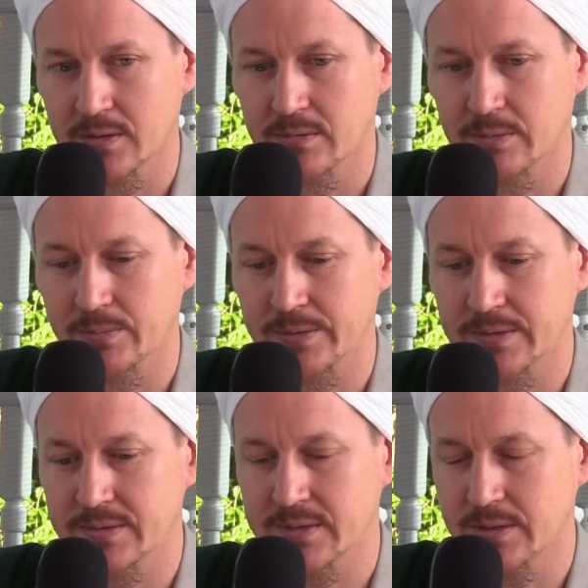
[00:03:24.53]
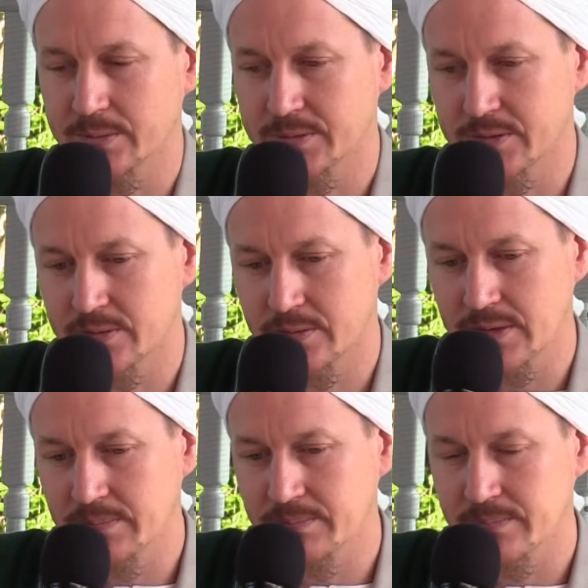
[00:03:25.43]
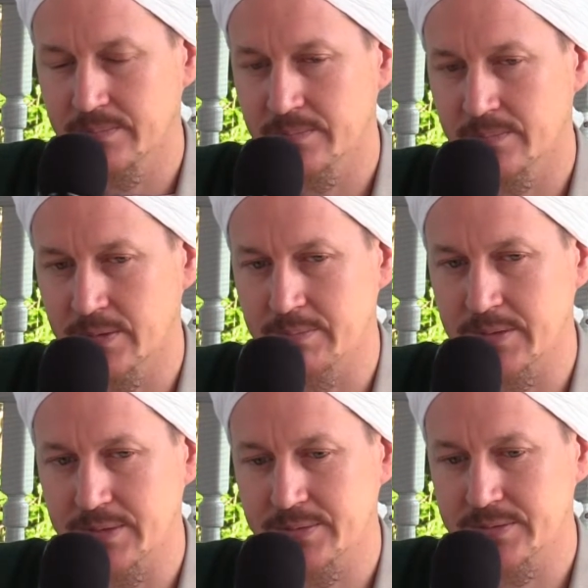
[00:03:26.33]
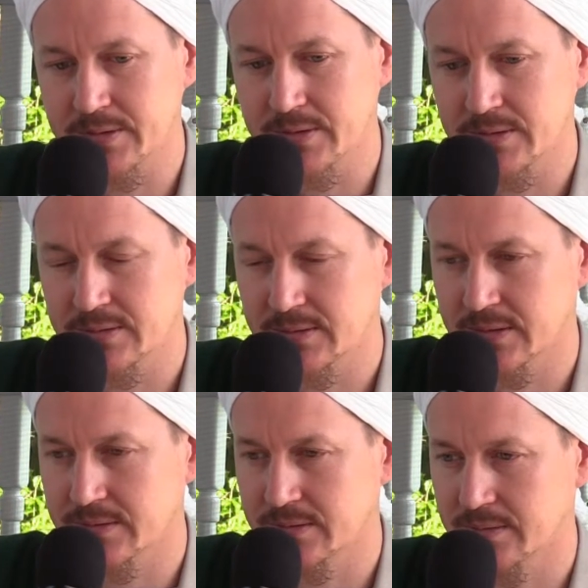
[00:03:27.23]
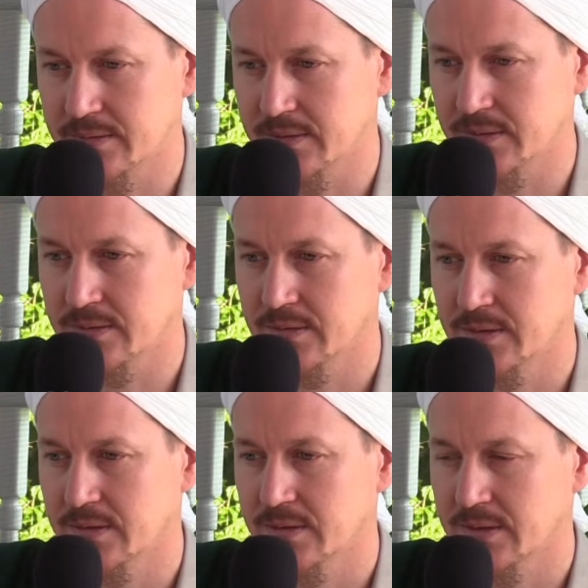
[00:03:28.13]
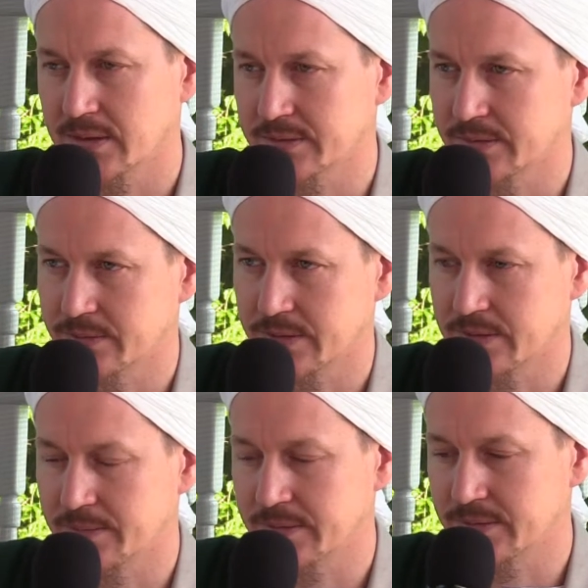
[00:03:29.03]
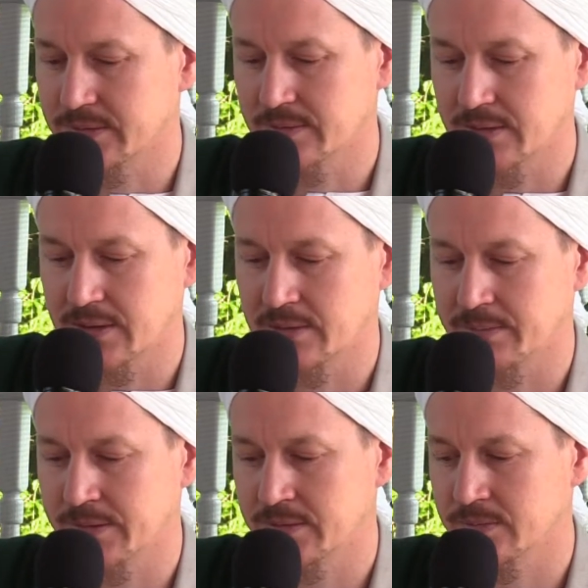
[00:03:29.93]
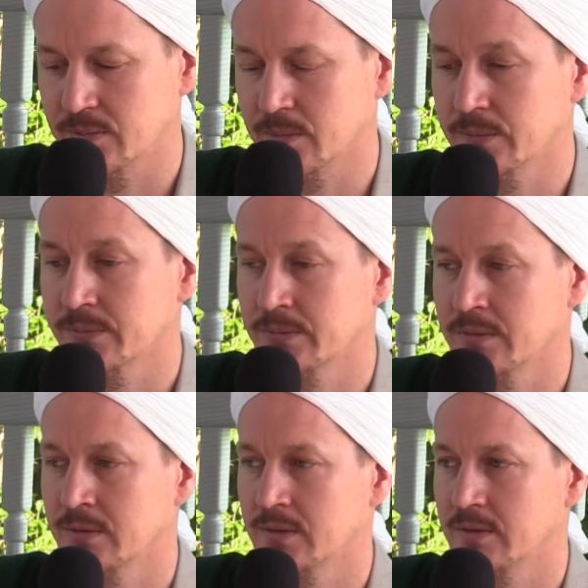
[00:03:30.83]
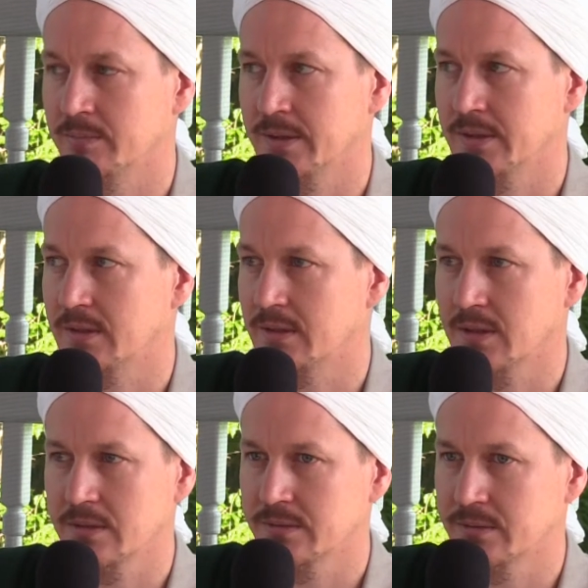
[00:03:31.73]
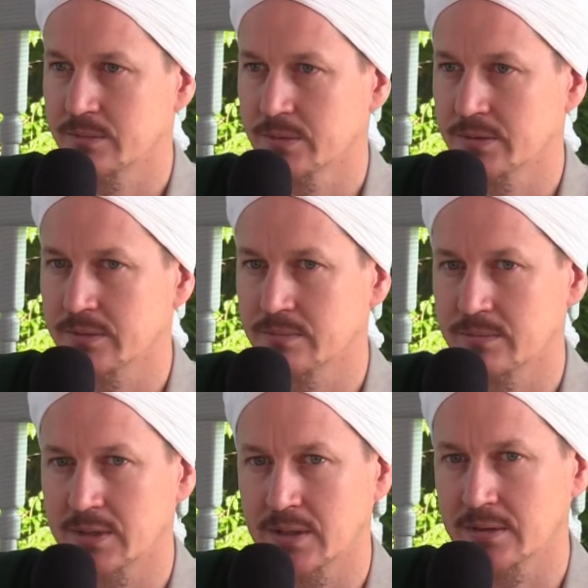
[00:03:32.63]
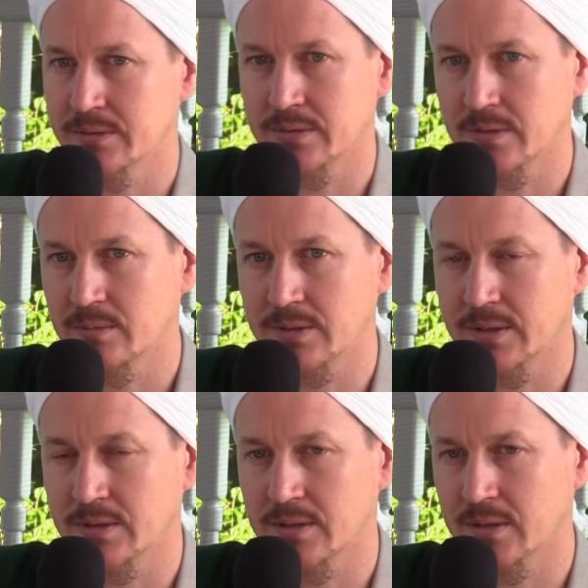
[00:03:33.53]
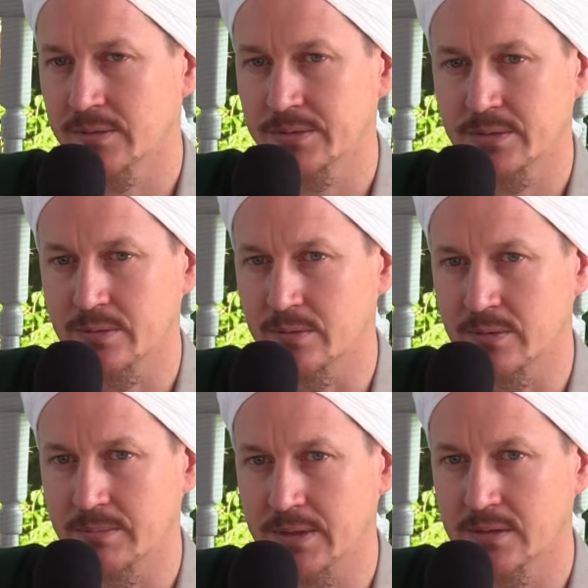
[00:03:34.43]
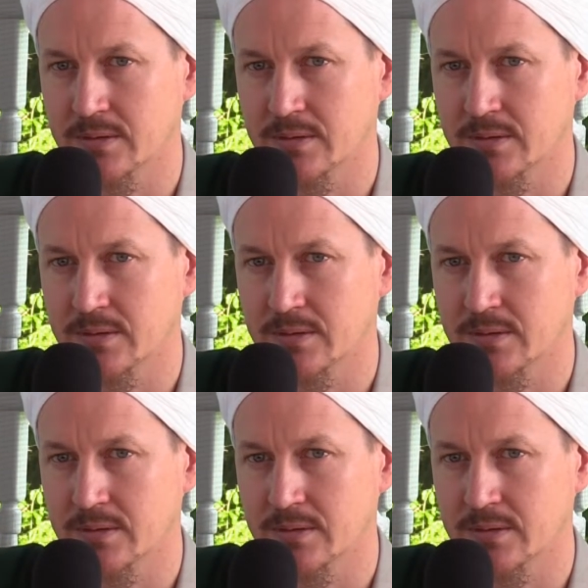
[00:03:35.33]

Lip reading: What really distinguishes Tarim from other cities, yes, the concentrated presence of Ahl Bayt, of course, but knowledge and worship, knowledge and awliya, knowledge and ulama.